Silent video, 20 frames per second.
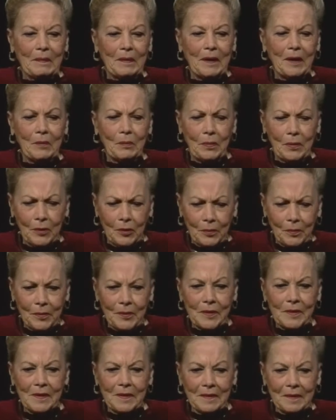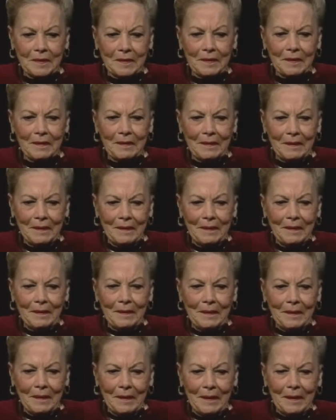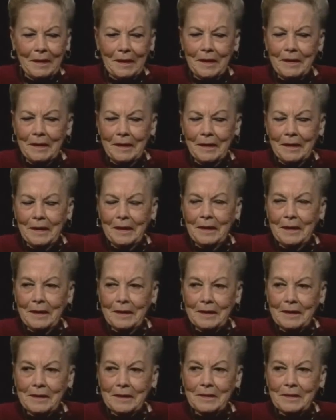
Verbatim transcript: and purpose. Mm. And I think it is.